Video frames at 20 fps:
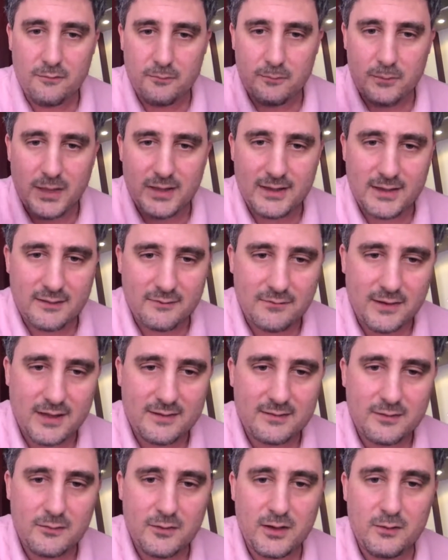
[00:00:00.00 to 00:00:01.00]
building
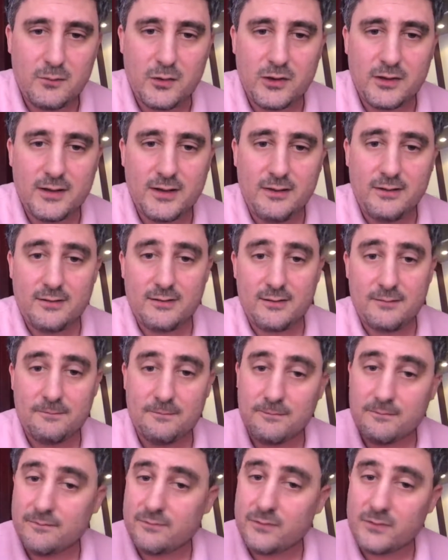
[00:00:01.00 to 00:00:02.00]
flexible models,
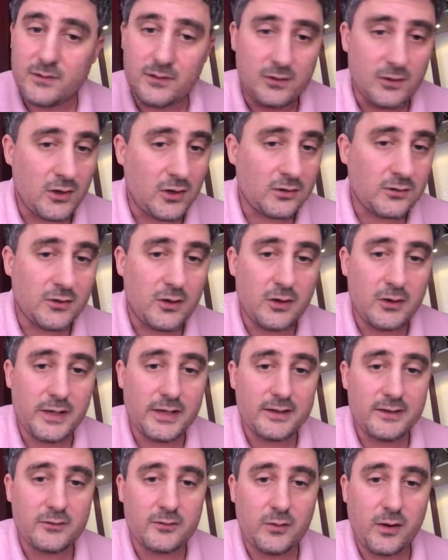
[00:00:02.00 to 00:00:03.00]
not
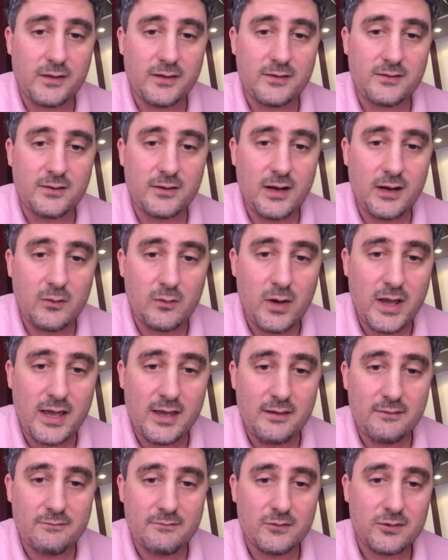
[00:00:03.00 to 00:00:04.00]
going the traditional
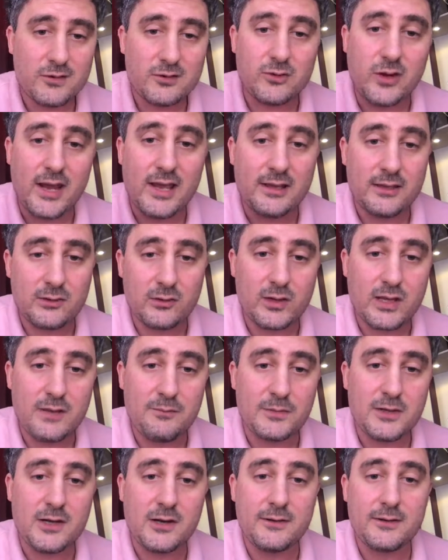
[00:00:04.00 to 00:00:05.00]
way, trying to
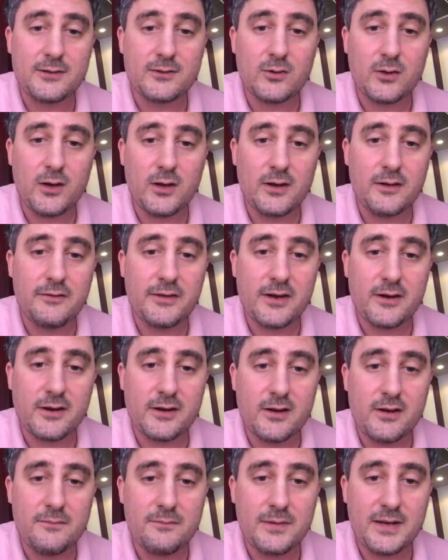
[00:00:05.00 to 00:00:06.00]
keep control of your
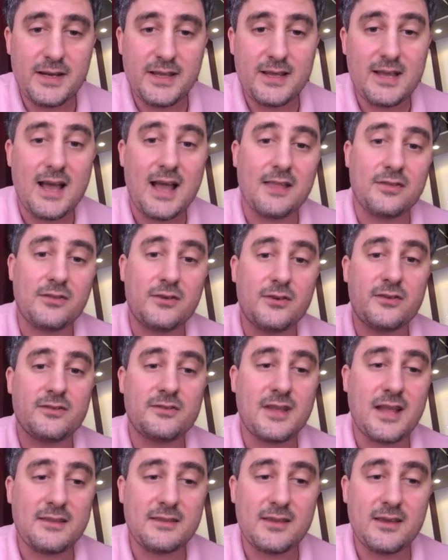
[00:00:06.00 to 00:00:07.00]
company,
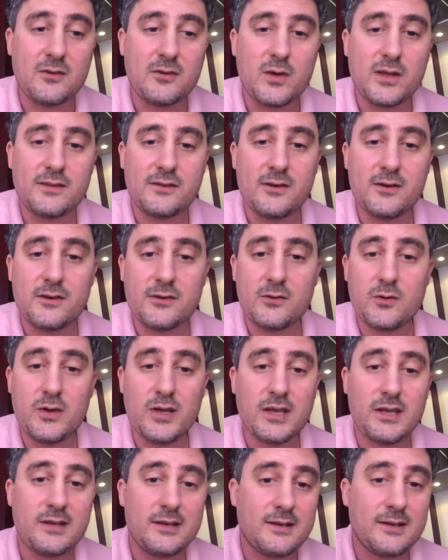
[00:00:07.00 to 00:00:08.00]
understanding what you're
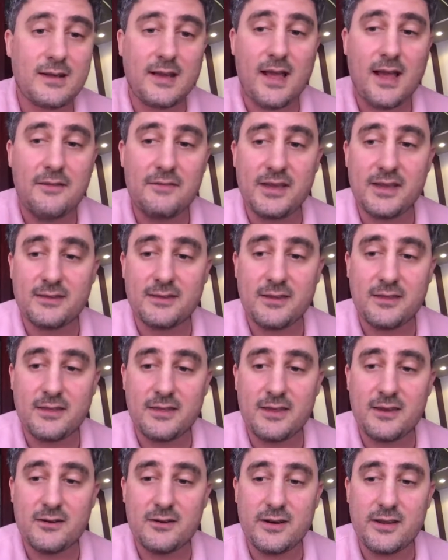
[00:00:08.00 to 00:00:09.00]
doing, having the
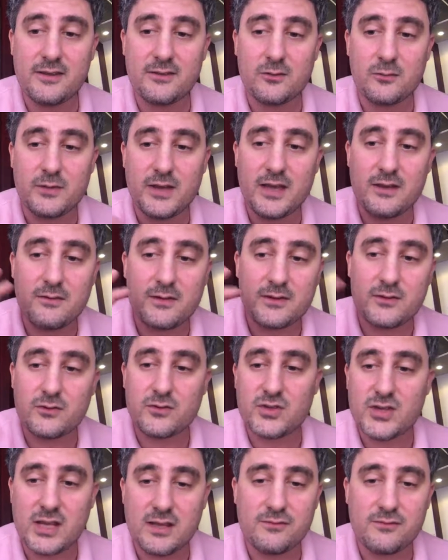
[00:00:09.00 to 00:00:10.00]
theory to be able to
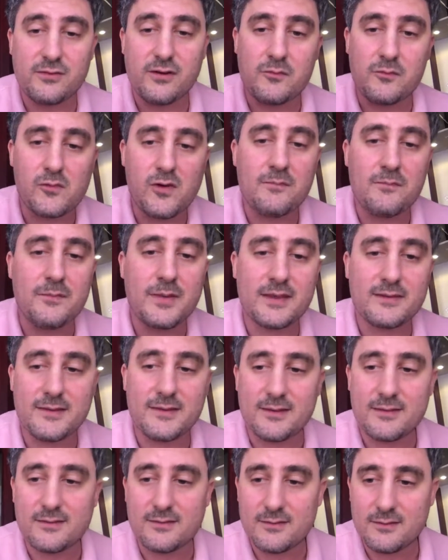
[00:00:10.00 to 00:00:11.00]
change from one
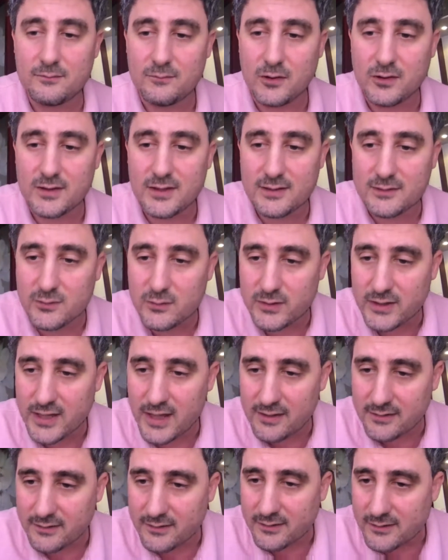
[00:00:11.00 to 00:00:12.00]
business model to
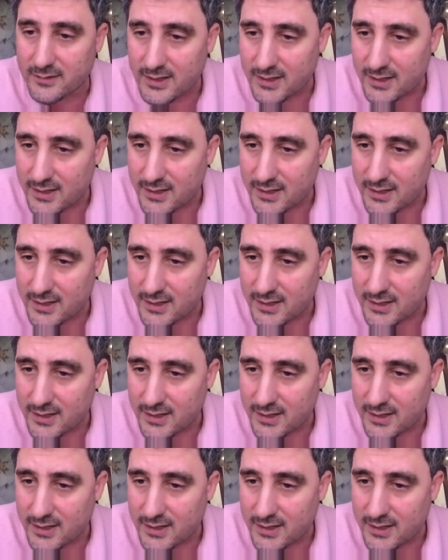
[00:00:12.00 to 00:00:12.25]
the other.